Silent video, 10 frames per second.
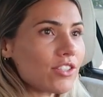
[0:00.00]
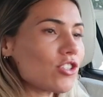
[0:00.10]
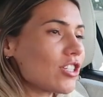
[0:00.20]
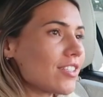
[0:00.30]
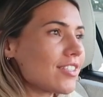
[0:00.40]

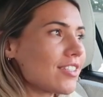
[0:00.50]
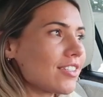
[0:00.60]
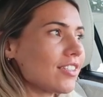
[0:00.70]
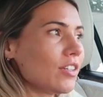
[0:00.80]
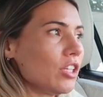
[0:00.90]
It's
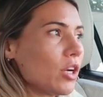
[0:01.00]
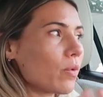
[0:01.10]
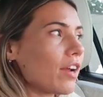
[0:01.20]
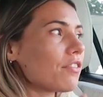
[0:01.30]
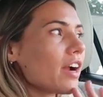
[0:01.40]
just, you
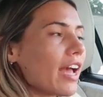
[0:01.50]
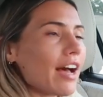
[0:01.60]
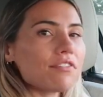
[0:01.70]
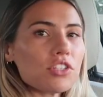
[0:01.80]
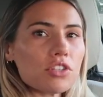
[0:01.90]
know, whenever I
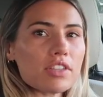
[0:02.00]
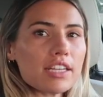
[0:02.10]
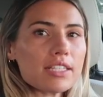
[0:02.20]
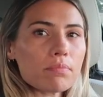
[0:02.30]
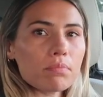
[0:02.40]
have to do
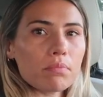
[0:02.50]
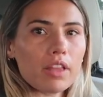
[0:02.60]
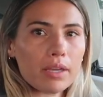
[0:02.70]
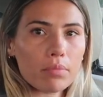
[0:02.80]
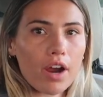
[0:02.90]
this,
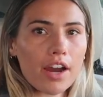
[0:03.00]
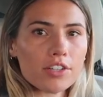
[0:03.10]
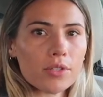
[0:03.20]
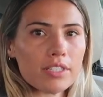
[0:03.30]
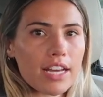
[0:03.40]
like
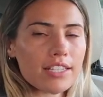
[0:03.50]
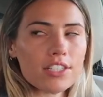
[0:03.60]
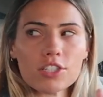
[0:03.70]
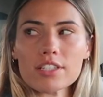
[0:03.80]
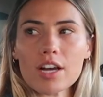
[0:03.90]
prior to a
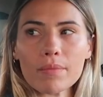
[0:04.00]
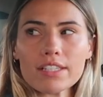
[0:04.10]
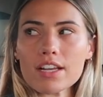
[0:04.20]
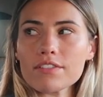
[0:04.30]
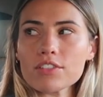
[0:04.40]
test, I just tell
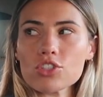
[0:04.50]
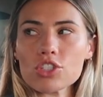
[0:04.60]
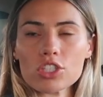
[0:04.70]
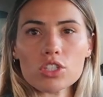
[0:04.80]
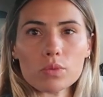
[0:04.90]
myself it's
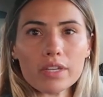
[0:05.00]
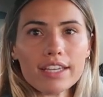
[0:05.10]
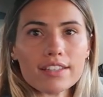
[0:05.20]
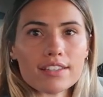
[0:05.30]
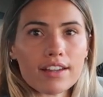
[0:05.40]
just a
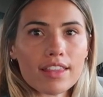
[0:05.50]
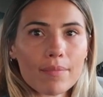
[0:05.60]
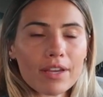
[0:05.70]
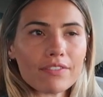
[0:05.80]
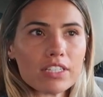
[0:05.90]
week. It's not
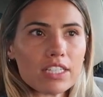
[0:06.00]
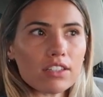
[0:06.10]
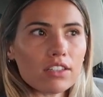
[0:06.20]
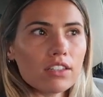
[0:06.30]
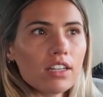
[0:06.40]
that big of a
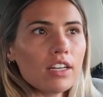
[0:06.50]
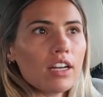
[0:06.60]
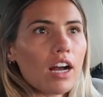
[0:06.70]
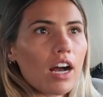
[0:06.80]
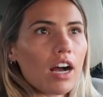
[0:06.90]
deal
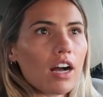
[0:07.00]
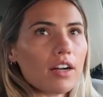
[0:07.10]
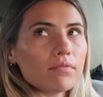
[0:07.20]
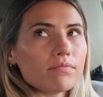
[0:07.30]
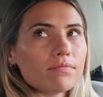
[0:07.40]

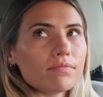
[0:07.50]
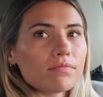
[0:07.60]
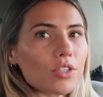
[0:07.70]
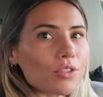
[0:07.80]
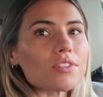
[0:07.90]
to
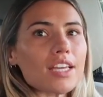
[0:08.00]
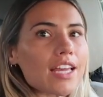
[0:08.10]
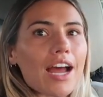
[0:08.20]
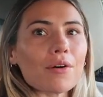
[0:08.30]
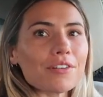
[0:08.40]
lose
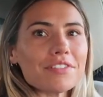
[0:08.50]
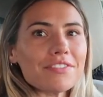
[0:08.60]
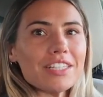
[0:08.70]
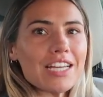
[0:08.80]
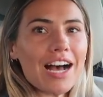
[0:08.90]
like an hour of
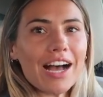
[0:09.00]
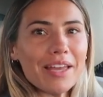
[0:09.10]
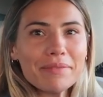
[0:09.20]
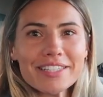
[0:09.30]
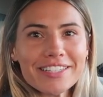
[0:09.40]
TV
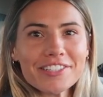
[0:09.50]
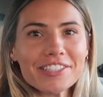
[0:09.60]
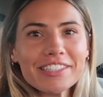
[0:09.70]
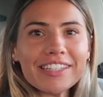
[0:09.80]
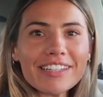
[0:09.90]
time,
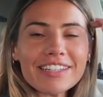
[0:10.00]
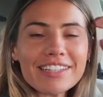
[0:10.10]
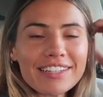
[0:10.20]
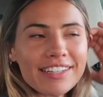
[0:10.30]
essentially.